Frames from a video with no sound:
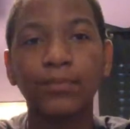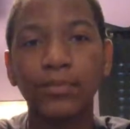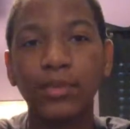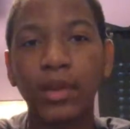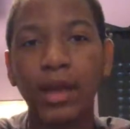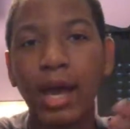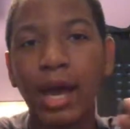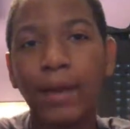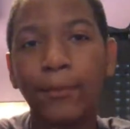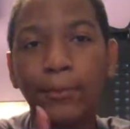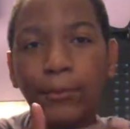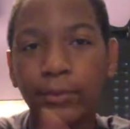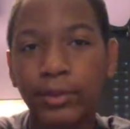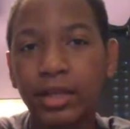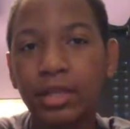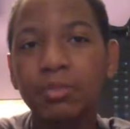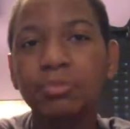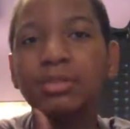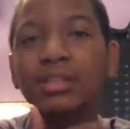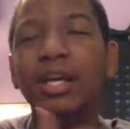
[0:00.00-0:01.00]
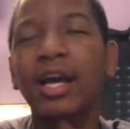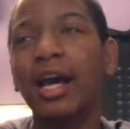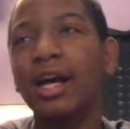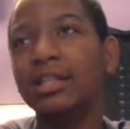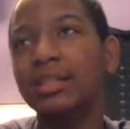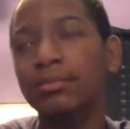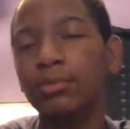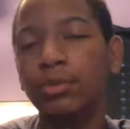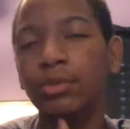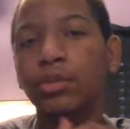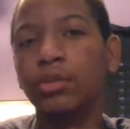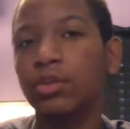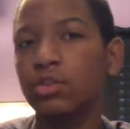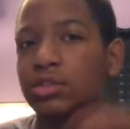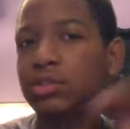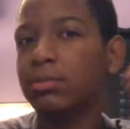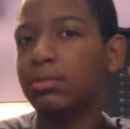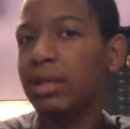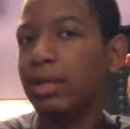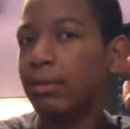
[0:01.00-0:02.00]
Apple keeps adding more of those
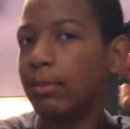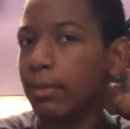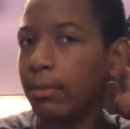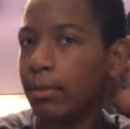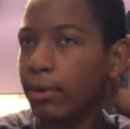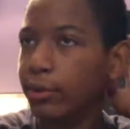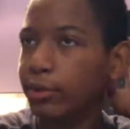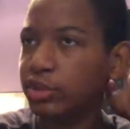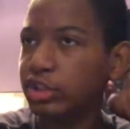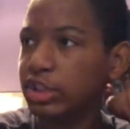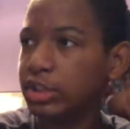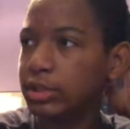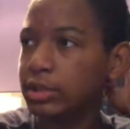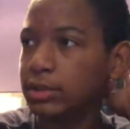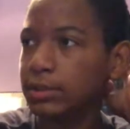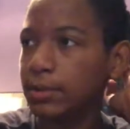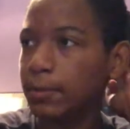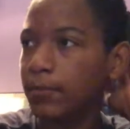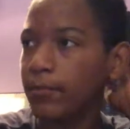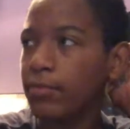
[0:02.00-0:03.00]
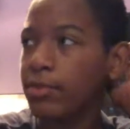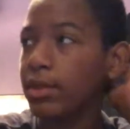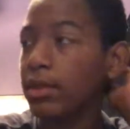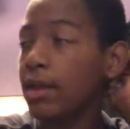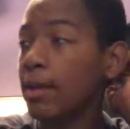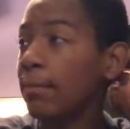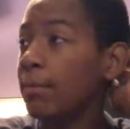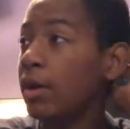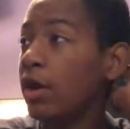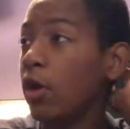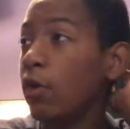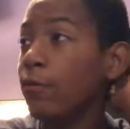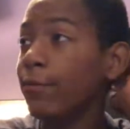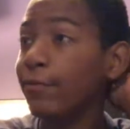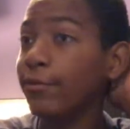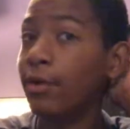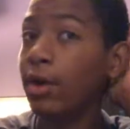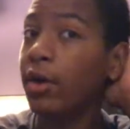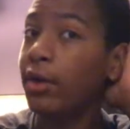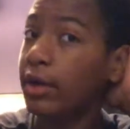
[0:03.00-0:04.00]
meme emojis. But
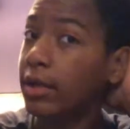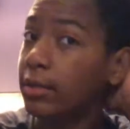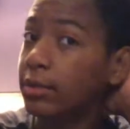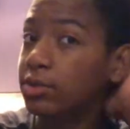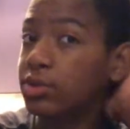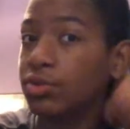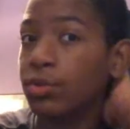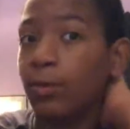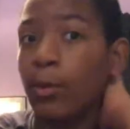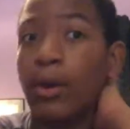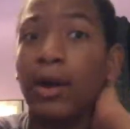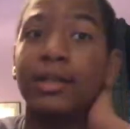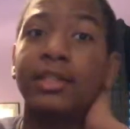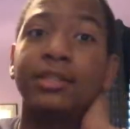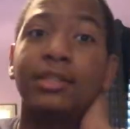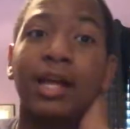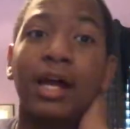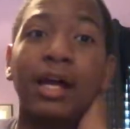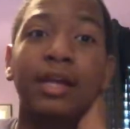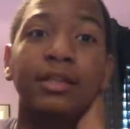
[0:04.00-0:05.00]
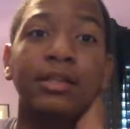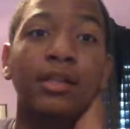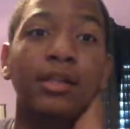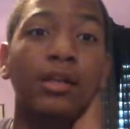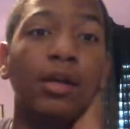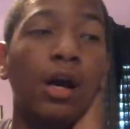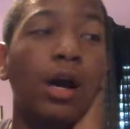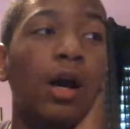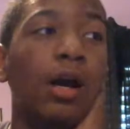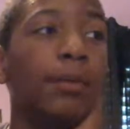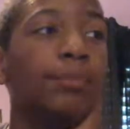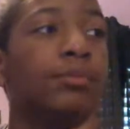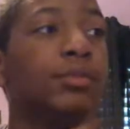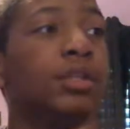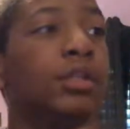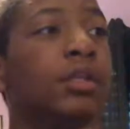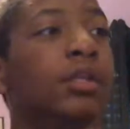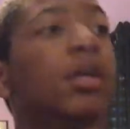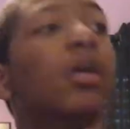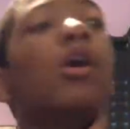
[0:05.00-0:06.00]
overall, it was quite a lot
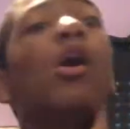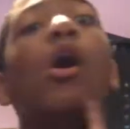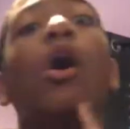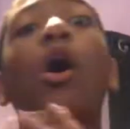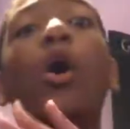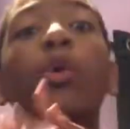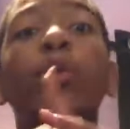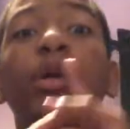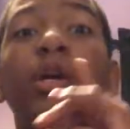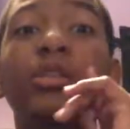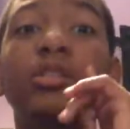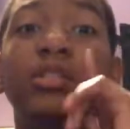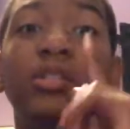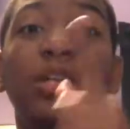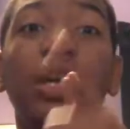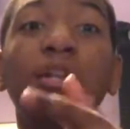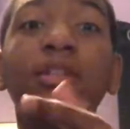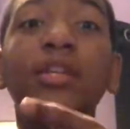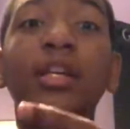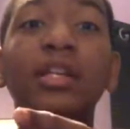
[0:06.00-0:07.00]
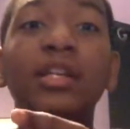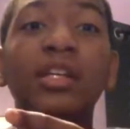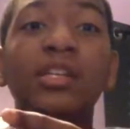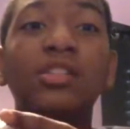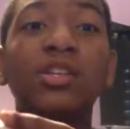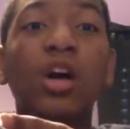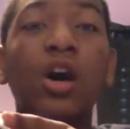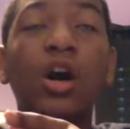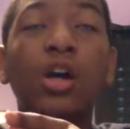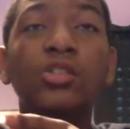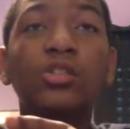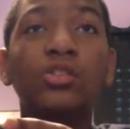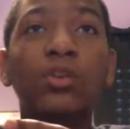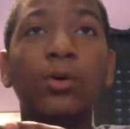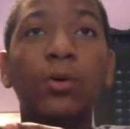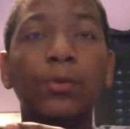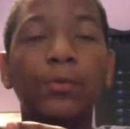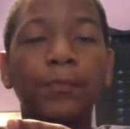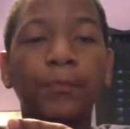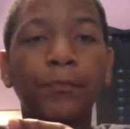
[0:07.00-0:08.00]
good. Oh, there's another thing that's
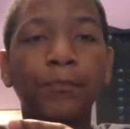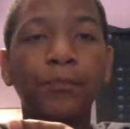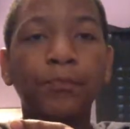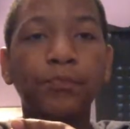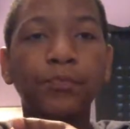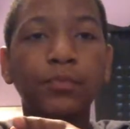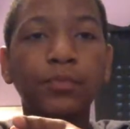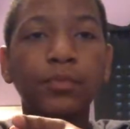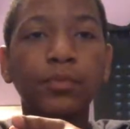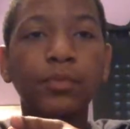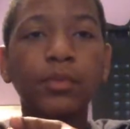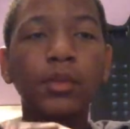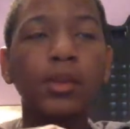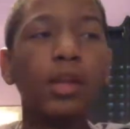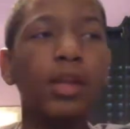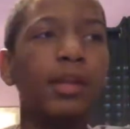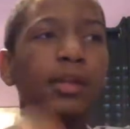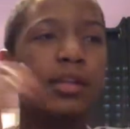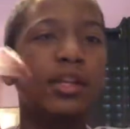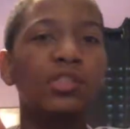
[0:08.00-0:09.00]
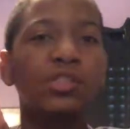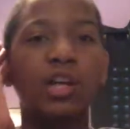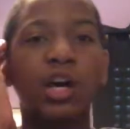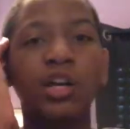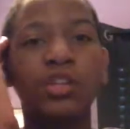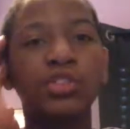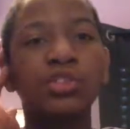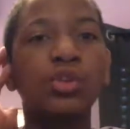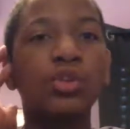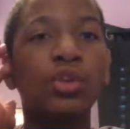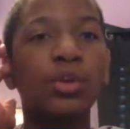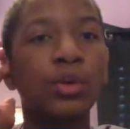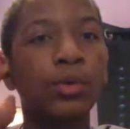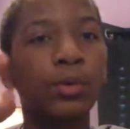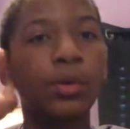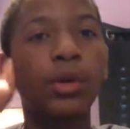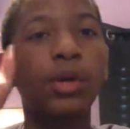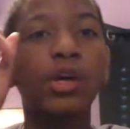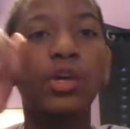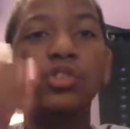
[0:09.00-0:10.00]
also new.
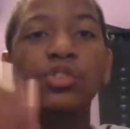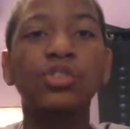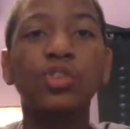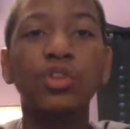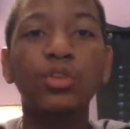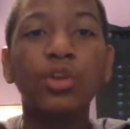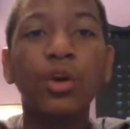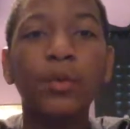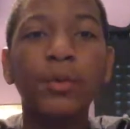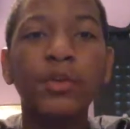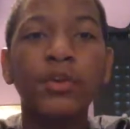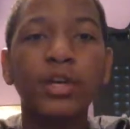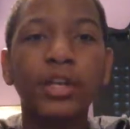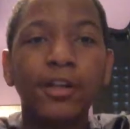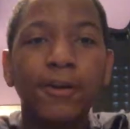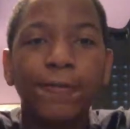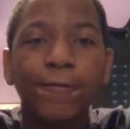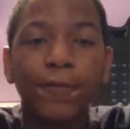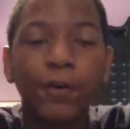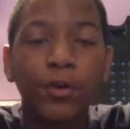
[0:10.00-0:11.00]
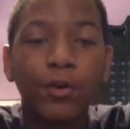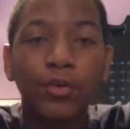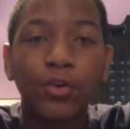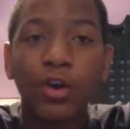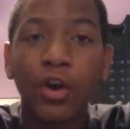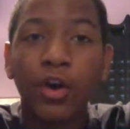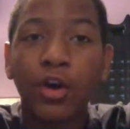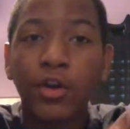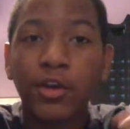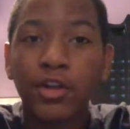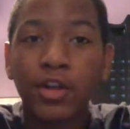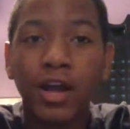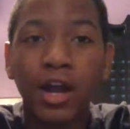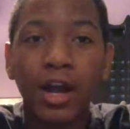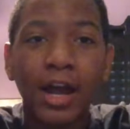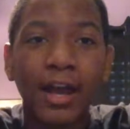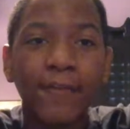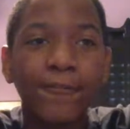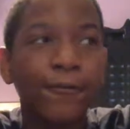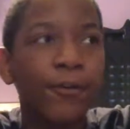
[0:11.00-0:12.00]
So you know when you get a phone call on your
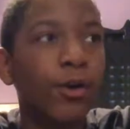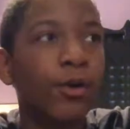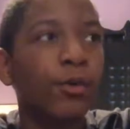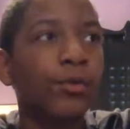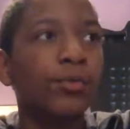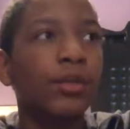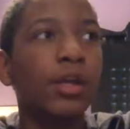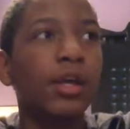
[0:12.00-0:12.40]
iPhone,